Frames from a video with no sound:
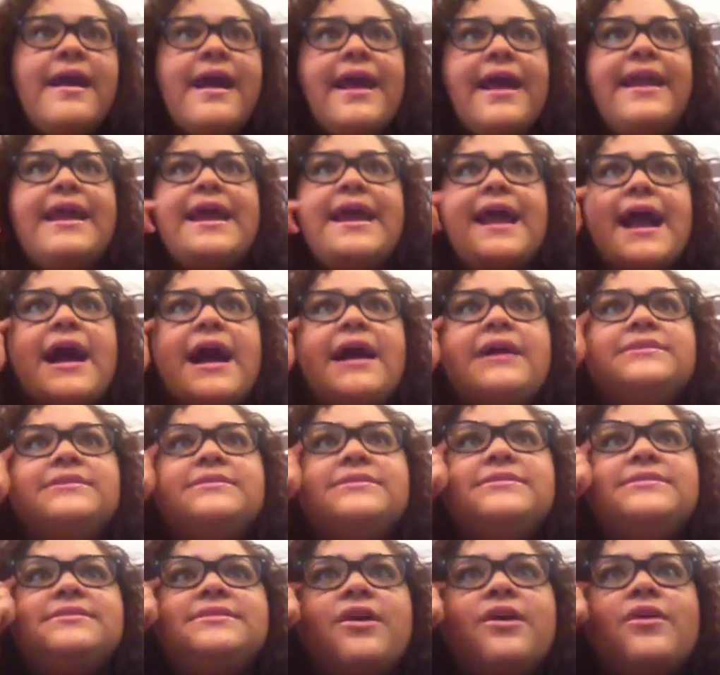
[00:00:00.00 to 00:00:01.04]
And I
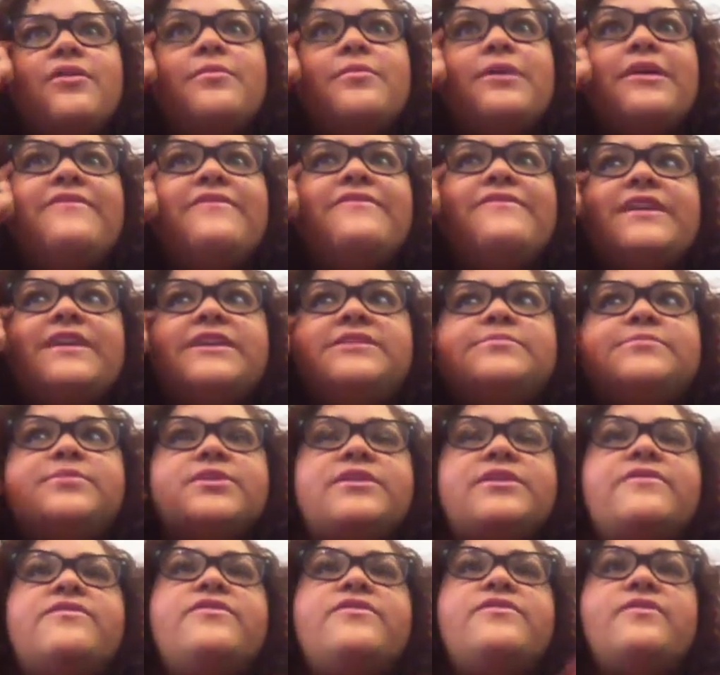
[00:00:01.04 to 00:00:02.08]
asked on my
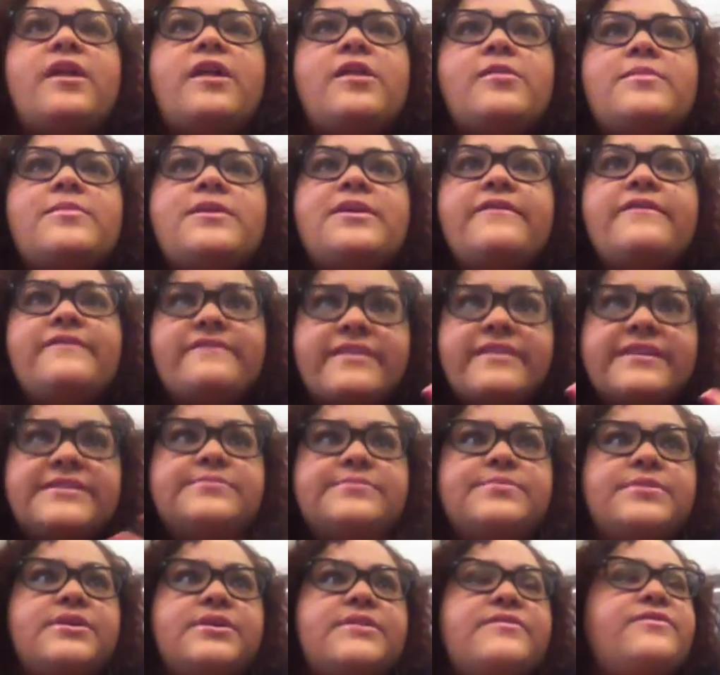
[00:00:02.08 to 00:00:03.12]
Facebook, if you follow me on
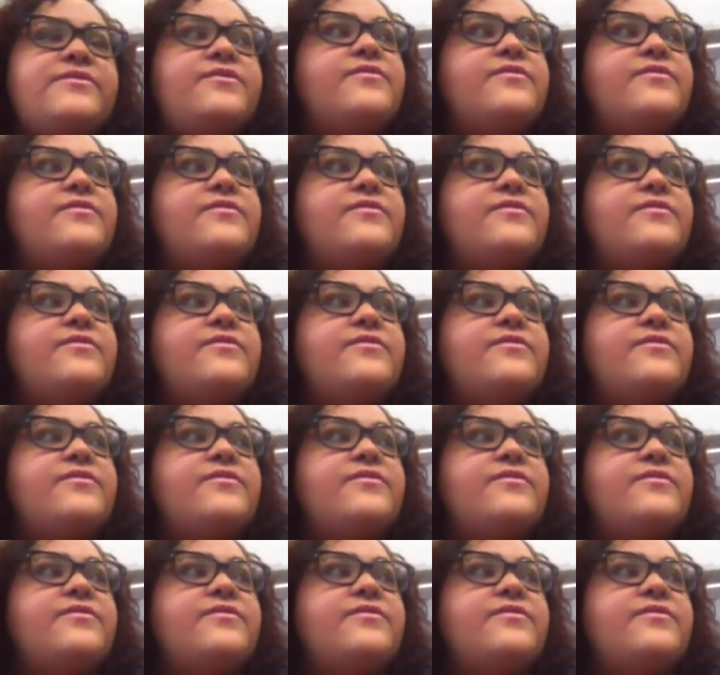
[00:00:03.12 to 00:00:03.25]
Facebook, if you